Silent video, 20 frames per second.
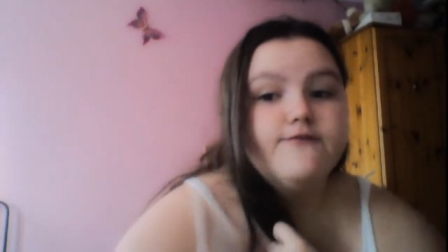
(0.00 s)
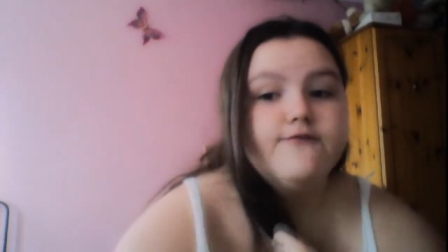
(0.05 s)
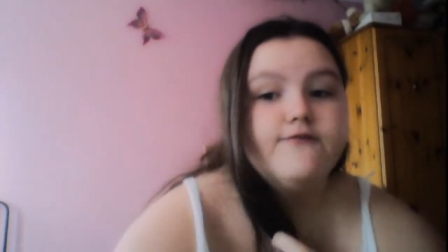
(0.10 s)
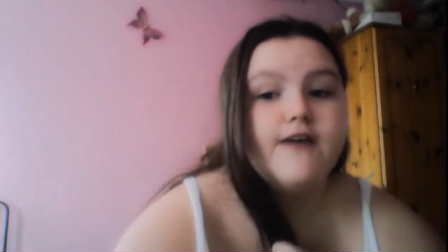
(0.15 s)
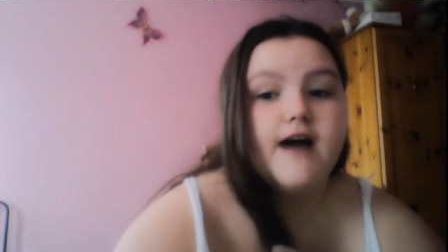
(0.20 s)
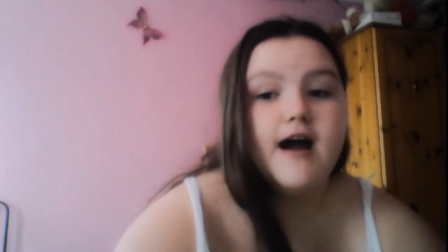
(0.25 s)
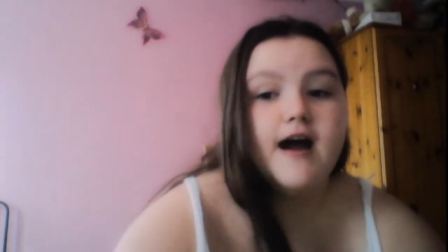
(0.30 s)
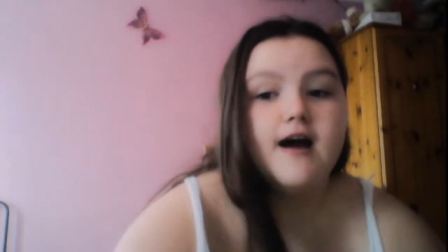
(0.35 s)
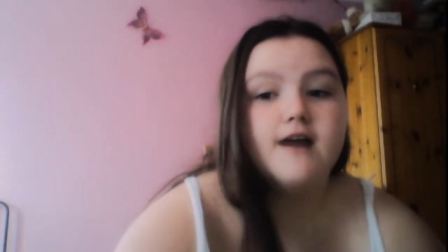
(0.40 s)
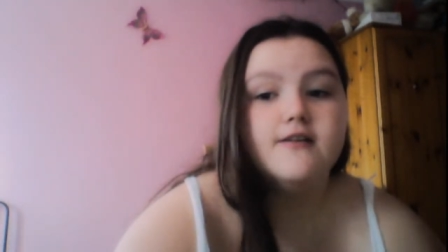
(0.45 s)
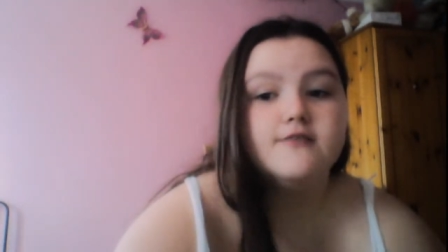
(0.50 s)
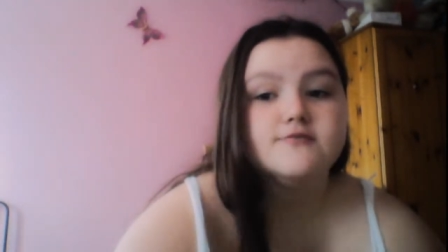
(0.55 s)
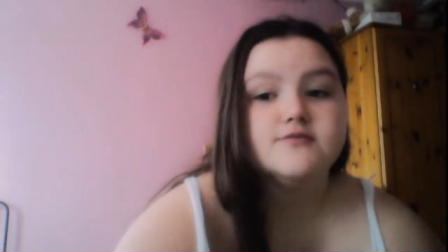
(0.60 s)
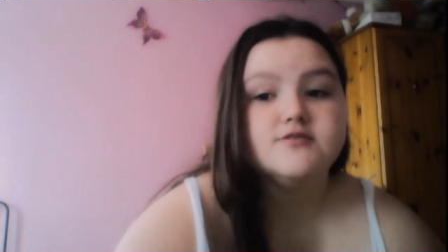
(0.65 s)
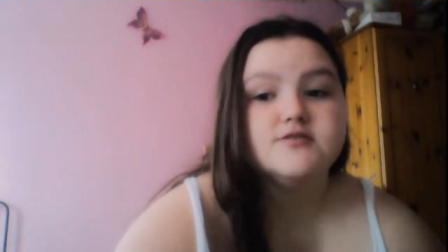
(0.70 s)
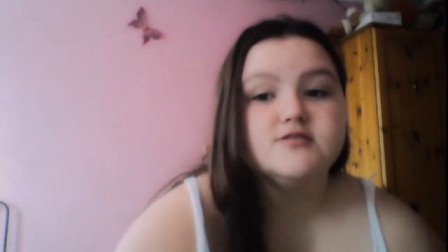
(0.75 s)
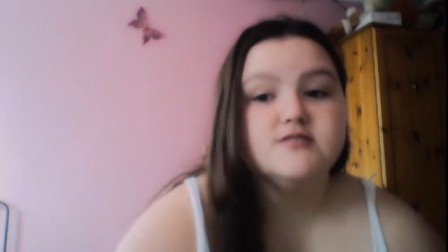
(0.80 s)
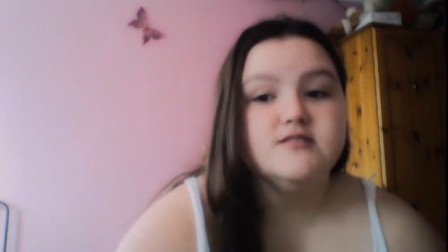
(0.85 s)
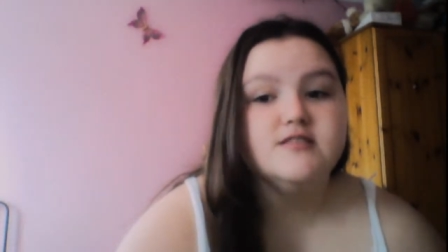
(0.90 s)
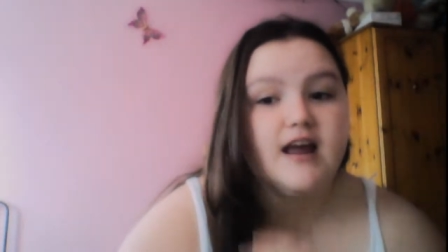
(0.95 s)

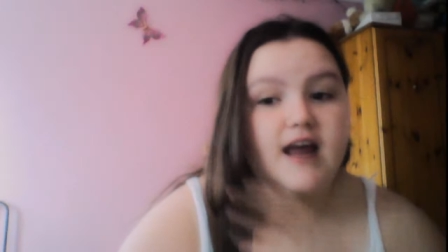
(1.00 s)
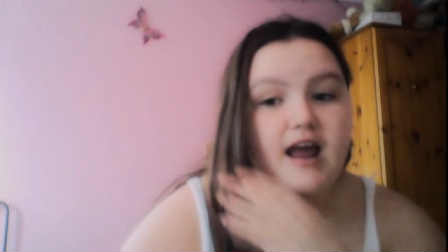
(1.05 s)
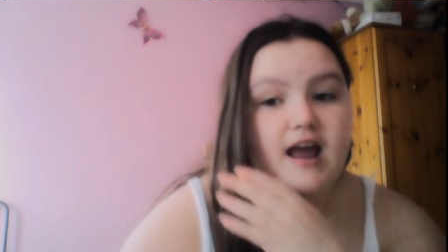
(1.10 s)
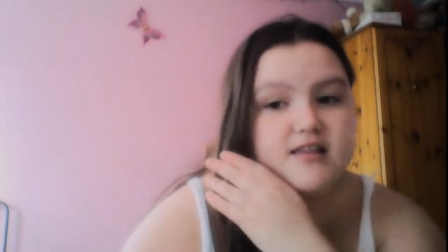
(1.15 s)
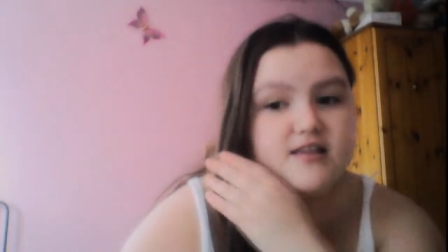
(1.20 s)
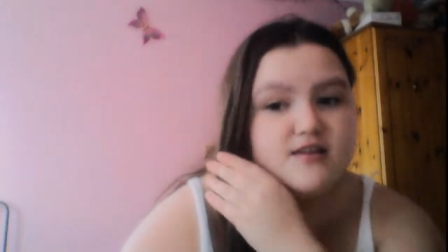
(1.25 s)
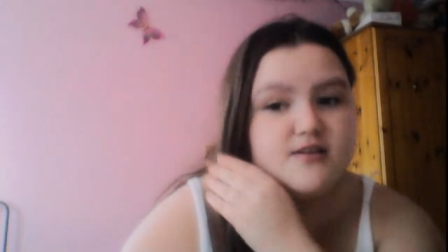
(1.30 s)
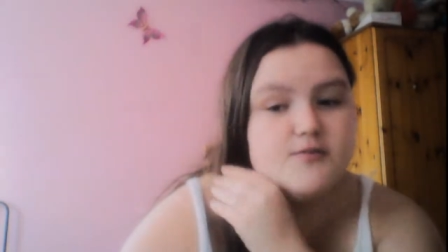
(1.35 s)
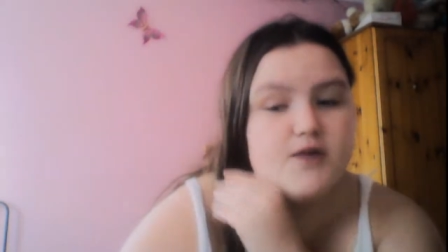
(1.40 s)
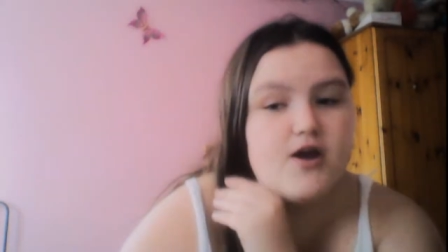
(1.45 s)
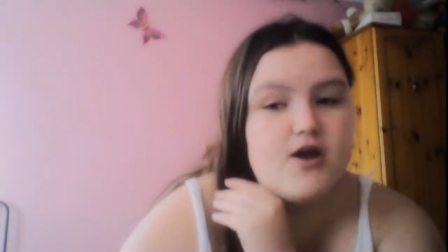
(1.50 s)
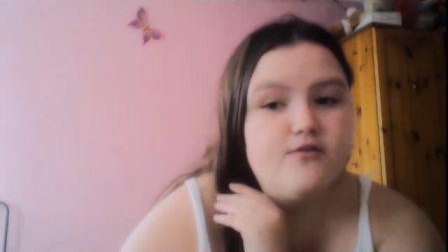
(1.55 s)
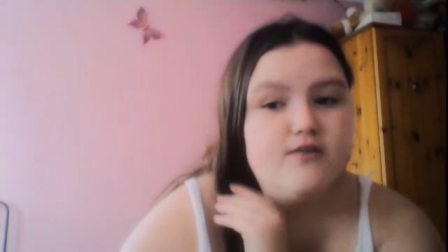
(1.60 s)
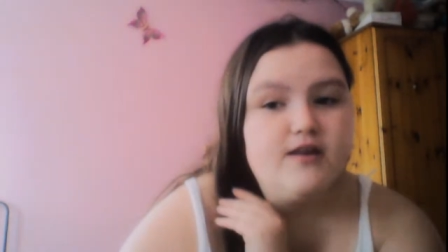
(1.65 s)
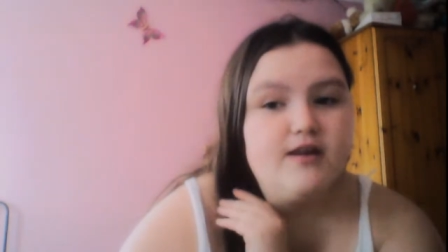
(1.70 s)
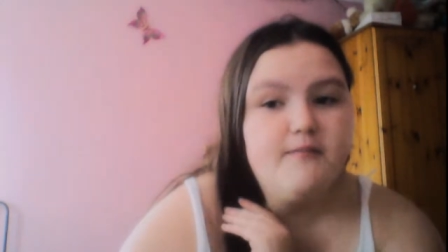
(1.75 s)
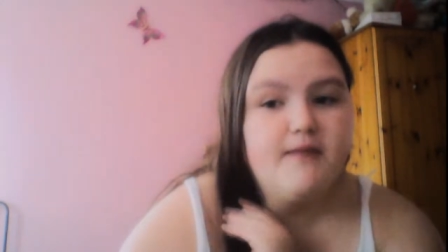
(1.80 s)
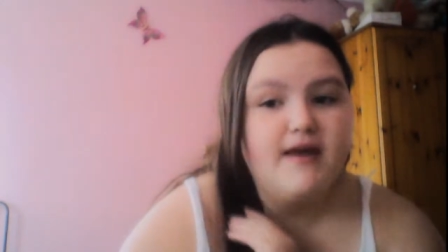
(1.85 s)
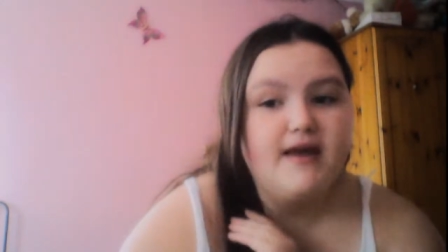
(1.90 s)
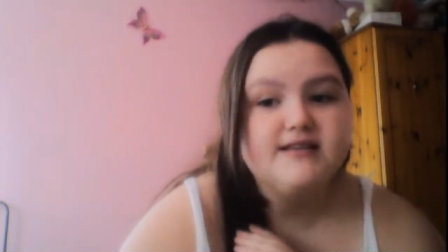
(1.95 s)
found like they were
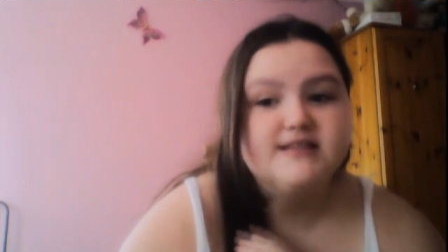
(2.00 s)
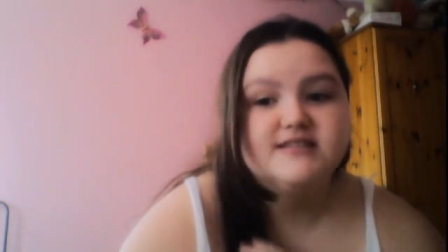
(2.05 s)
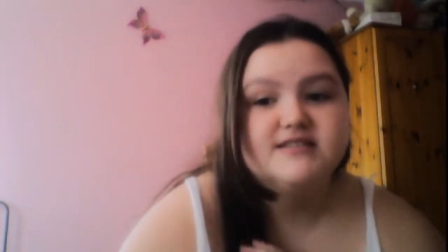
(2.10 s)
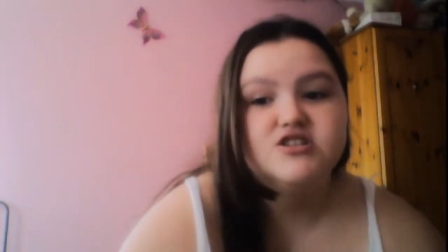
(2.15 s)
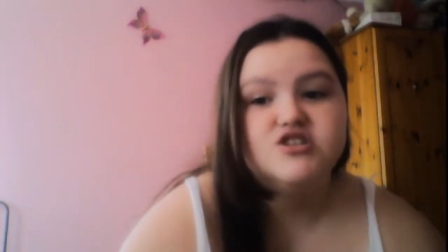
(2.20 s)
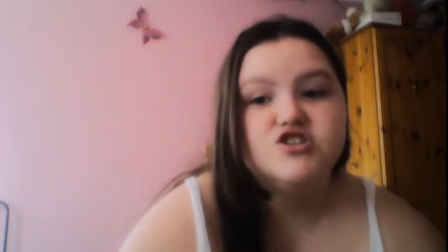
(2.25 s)
only appeared in